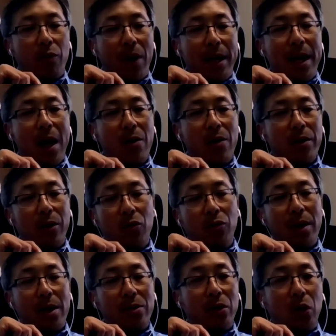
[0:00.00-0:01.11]
right now in
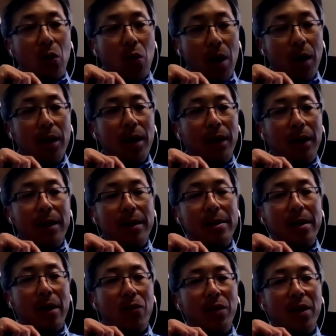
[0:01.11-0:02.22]
2020, at
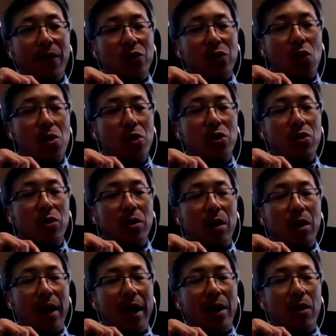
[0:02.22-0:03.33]
least, we have so much
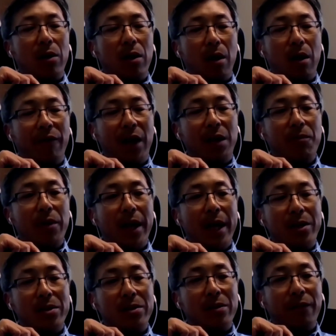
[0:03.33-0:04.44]
available
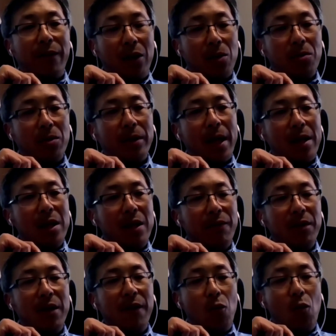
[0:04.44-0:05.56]
agents that
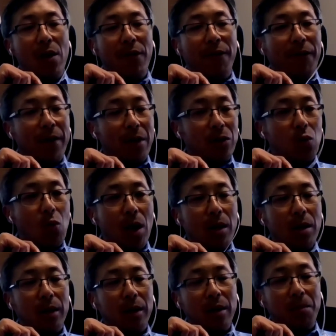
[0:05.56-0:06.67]
even if one fails
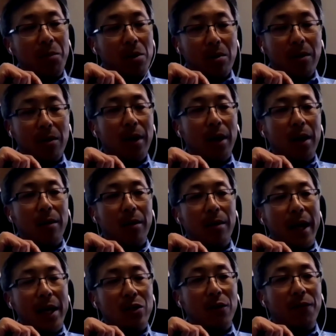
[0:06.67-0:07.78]
one typical
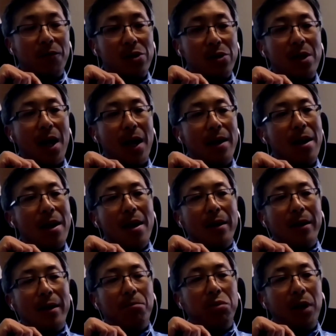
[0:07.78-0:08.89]
agent first line,
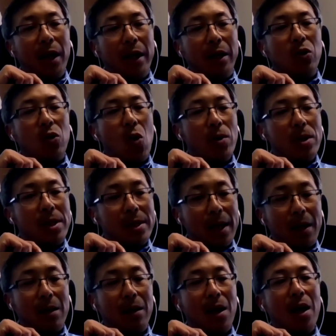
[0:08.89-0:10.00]
they're planning to go in
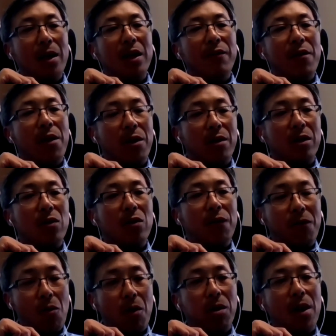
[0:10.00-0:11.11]
second line, even third or
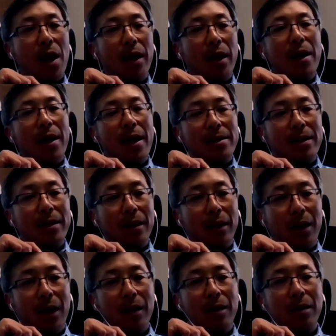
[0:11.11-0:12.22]
fourth line, as
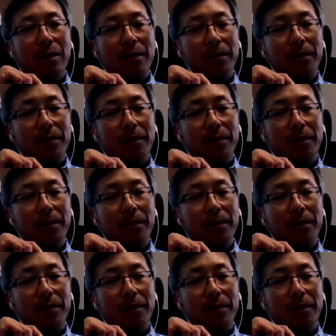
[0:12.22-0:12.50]
indicated.